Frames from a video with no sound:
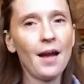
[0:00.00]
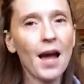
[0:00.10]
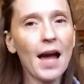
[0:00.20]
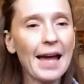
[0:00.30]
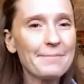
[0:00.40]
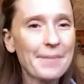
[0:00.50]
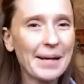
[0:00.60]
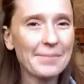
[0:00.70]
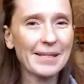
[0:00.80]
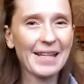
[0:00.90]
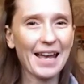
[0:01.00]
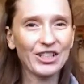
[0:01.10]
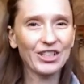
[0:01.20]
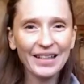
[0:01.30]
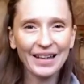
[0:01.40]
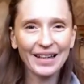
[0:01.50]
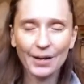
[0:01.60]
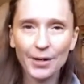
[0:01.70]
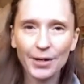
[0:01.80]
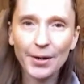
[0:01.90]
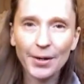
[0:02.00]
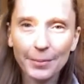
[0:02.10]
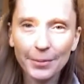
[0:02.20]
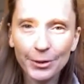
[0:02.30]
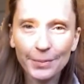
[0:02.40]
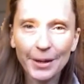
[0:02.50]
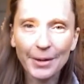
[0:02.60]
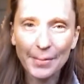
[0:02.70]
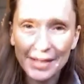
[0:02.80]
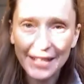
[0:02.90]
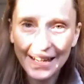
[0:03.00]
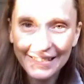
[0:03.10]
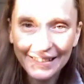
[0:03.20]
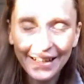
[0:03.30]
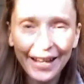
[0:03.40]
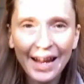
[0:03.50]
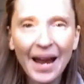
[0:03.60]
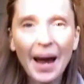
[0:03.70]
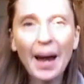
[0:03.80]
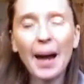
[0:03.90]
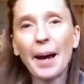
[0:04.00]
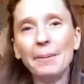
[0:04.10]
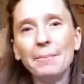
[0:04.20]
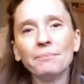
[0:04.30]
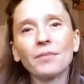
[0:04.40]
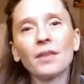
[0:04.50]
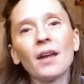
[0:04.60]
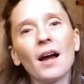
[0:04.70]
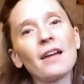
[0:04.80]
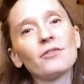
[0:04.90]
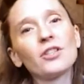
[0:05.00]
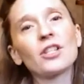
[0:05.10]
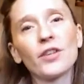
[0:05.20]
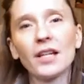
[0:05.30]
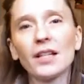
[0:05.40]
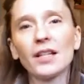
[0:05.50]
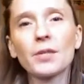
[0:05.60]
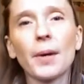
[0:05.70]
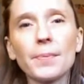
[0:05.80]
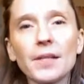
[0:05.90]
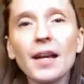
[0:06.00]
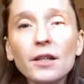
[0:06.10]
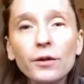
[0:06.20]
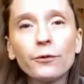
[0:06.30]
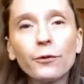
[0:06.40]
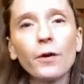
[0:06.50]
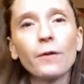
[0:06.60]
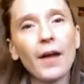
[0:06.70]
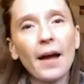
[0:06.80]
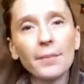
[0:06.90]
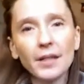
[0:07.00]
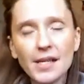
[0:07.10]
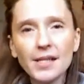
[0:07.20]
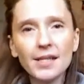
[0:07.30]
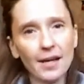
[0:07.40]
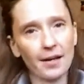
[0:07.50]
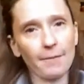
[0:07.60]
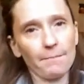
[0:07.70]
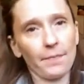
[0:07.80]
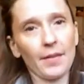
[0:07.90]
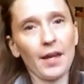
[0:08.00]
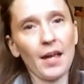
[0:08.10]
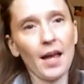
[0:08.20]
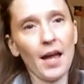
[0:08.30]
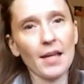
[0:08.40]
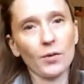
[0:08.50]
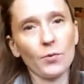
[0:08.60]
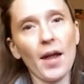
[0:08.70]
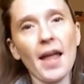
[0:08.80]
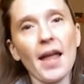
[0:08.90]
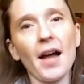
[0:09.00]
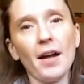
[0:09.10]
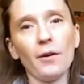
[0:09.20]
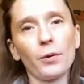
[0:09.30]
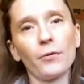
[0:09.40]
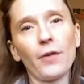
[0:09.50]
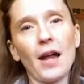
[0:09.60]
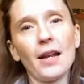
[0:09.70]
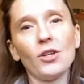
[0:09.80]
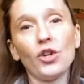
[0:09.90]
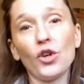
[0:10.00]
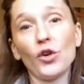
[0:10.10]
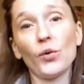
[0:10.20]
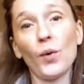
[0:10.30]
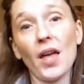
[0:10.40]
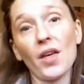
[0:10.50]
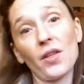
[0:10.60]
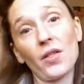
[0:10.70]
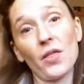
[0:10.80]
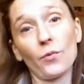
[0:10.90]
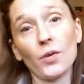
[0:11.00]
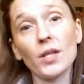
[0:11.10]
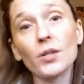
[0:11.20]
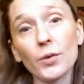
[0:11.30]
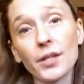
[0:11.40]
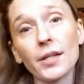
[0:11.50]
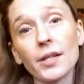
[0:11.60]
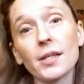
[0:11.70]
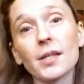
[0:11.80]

Hi, my name is Angie, and I want to welcome you to my website. I have just created this website for families as a way of providing you with the resources